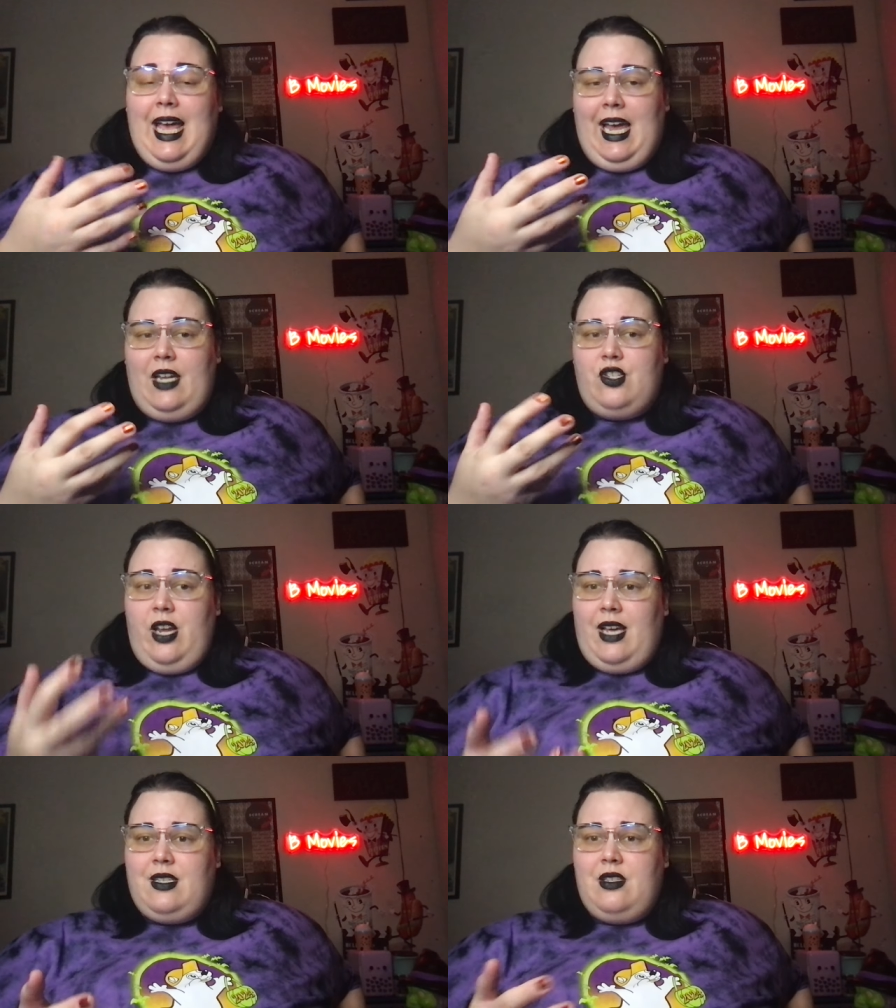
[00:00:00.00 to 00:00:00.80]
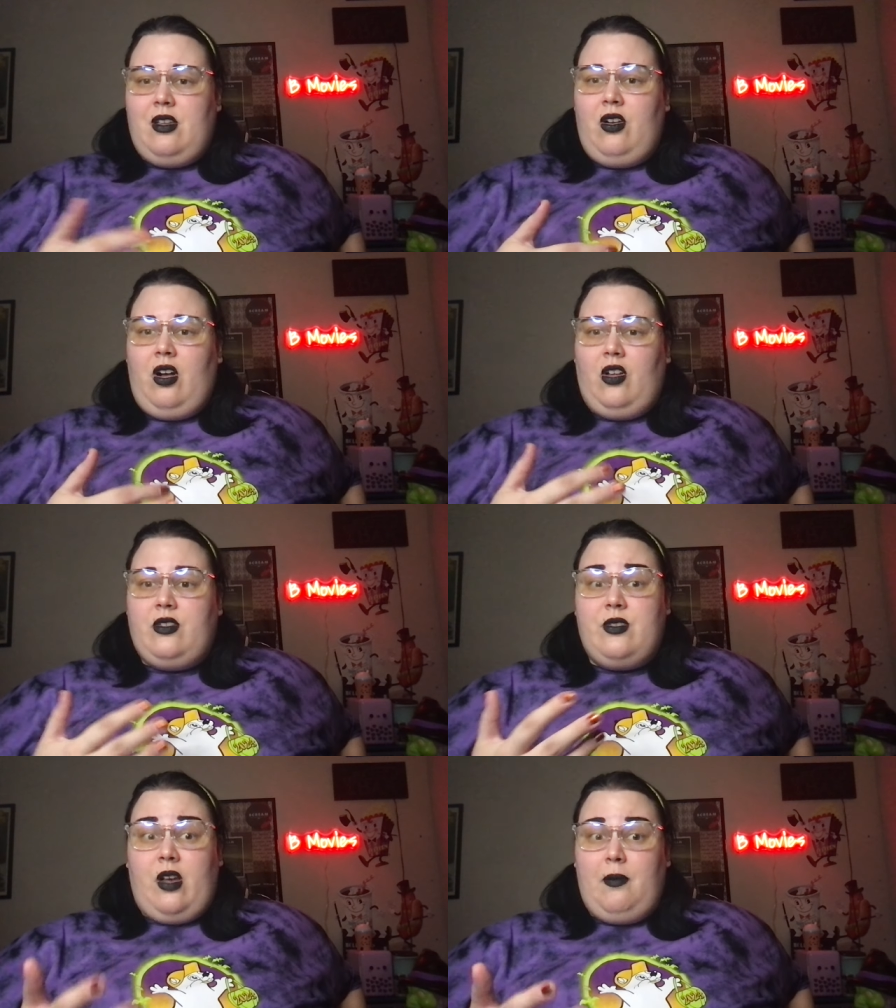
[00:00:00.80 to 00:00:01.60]
And she has a song
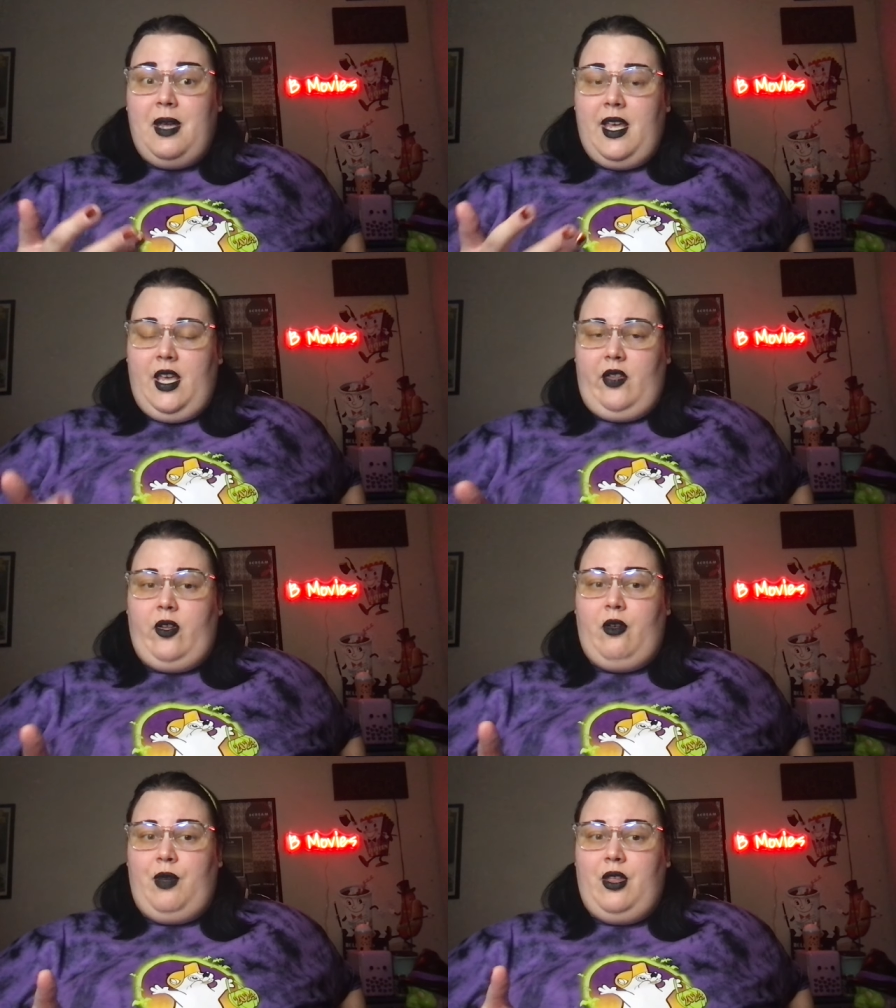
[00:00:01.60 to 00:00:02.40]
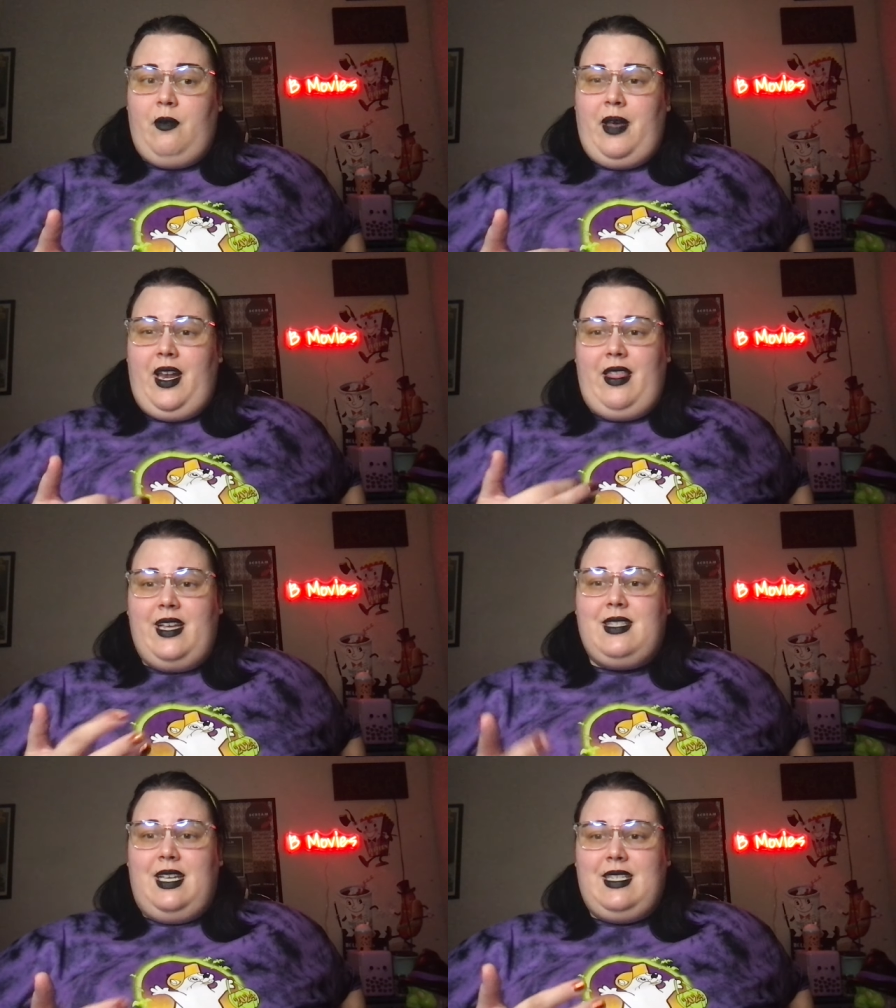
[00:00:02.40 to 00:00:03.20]
called Zombie Killer with her band. I
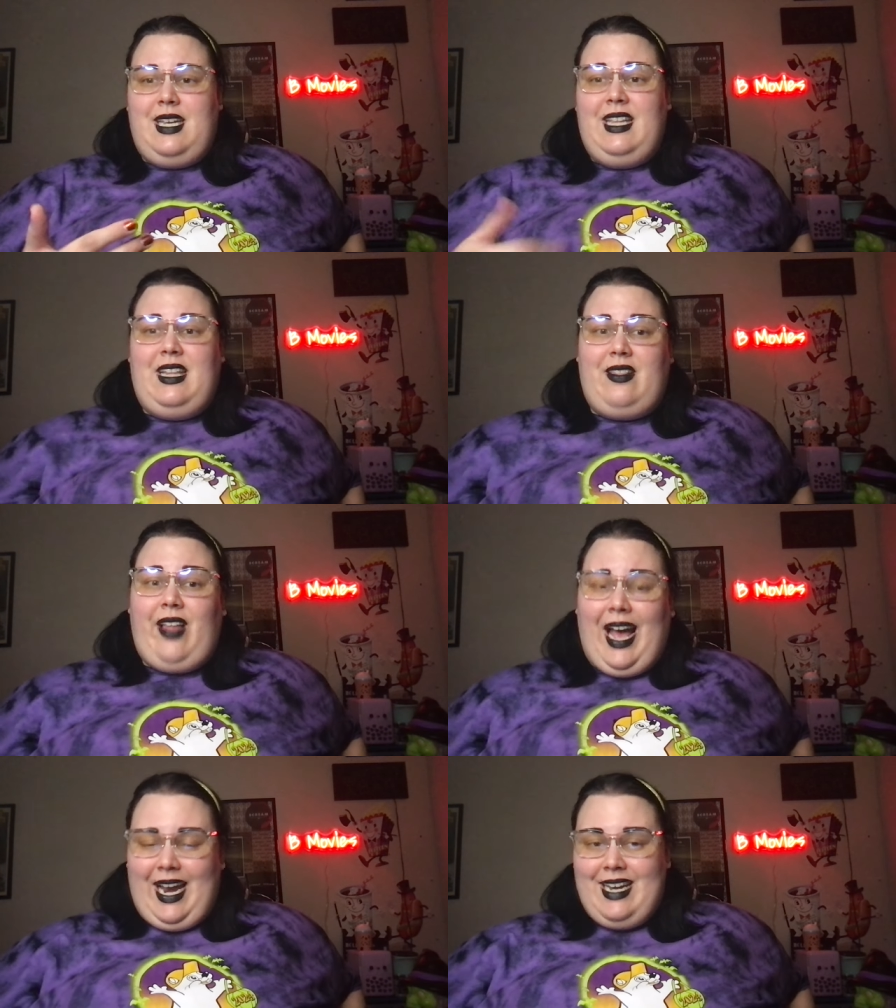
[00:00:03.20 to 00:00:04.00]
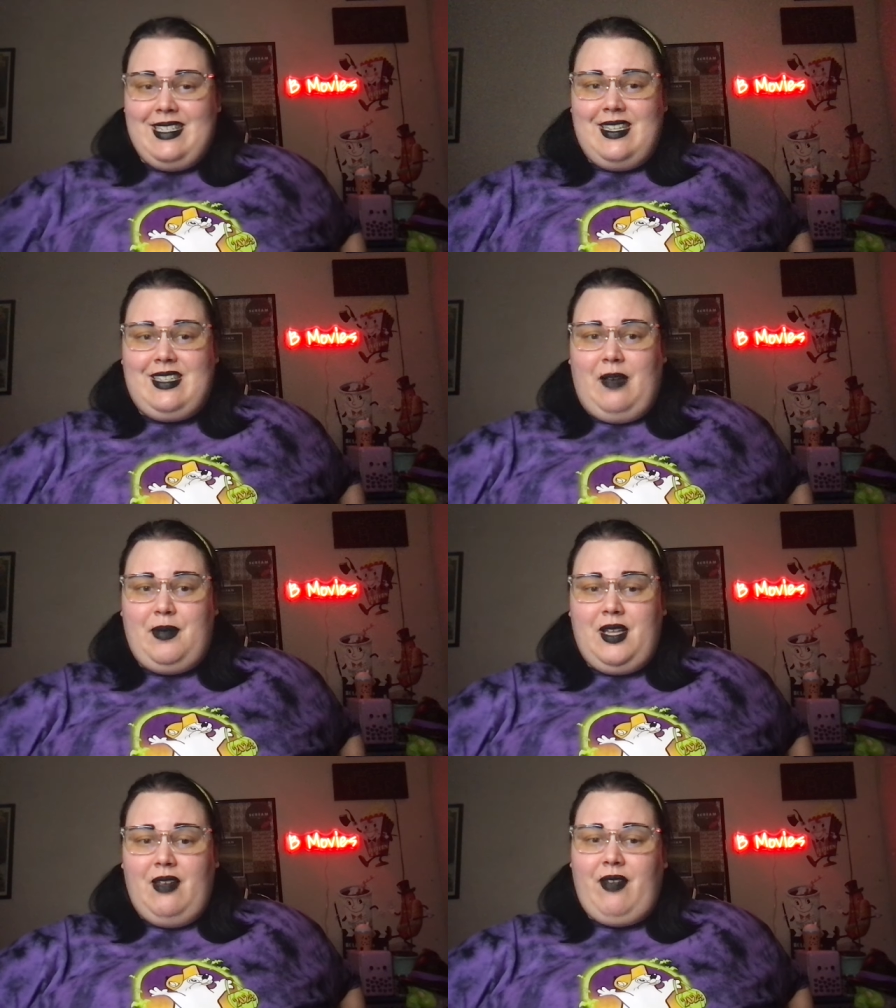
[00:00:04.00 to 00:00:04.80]
think it's Leslie and the Lies is, I
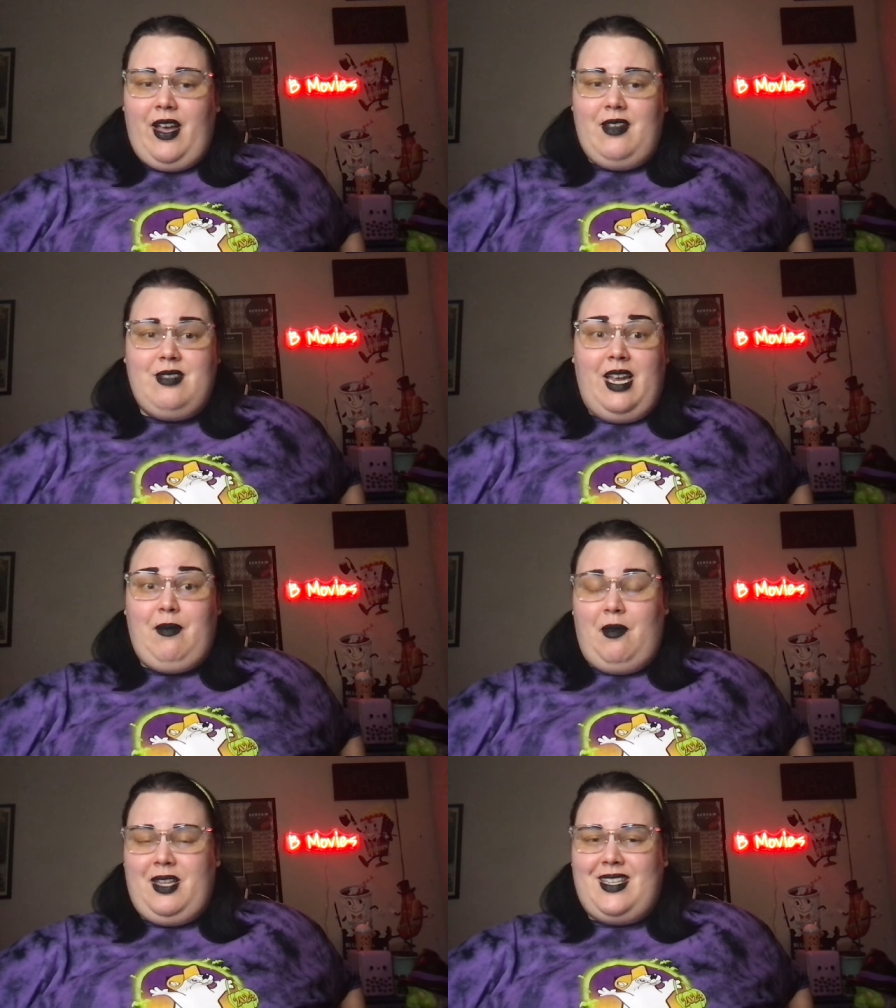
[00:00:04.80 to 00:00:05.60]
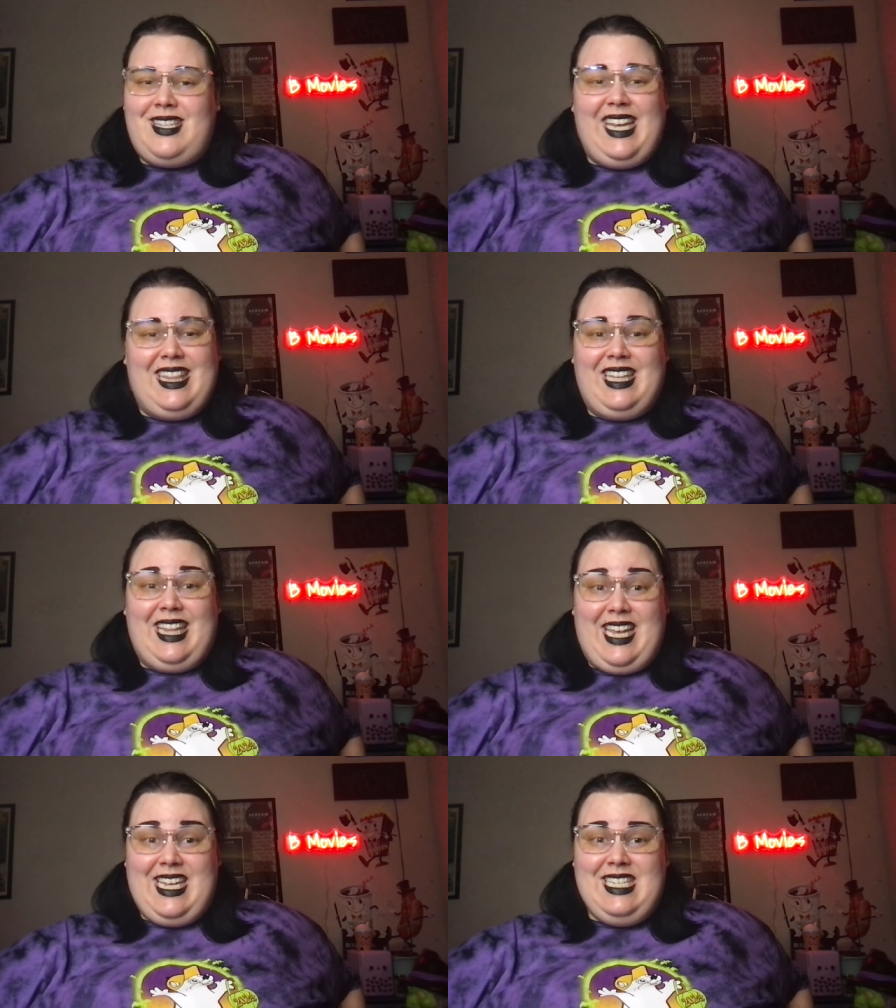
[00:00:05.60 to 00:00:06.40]
believe, how you say it. Maybe Leslie and the
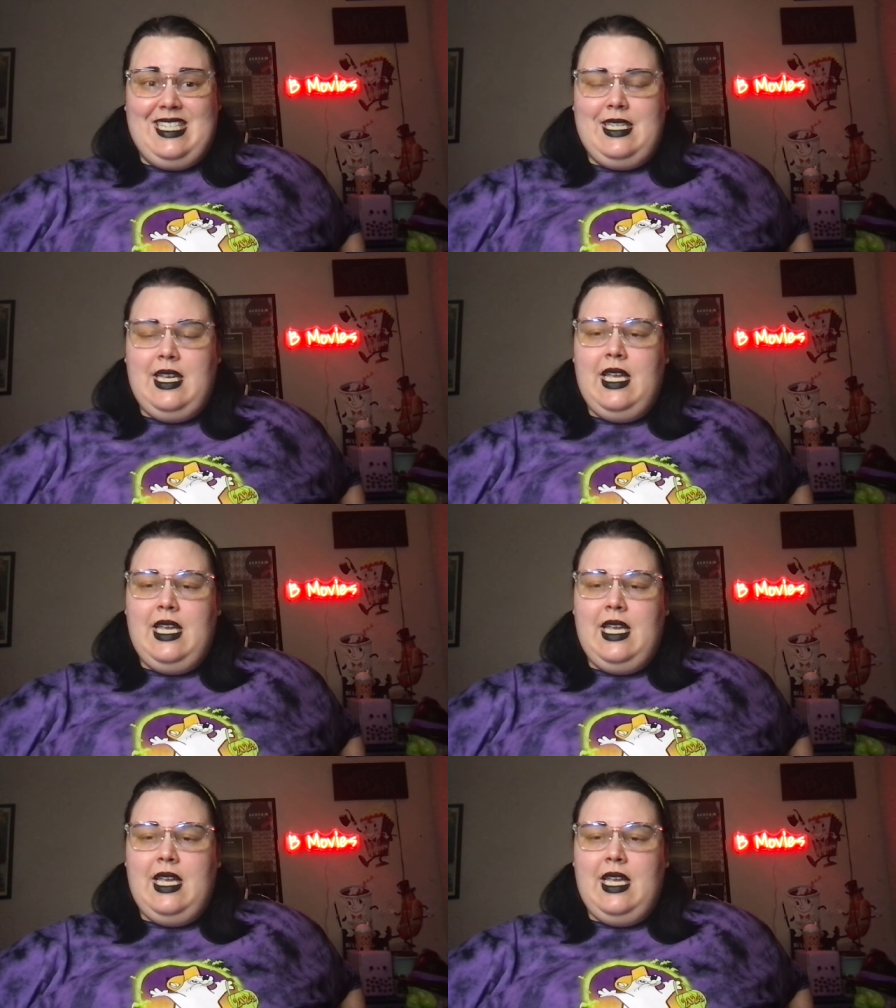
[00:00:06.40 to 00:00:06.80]
Lees.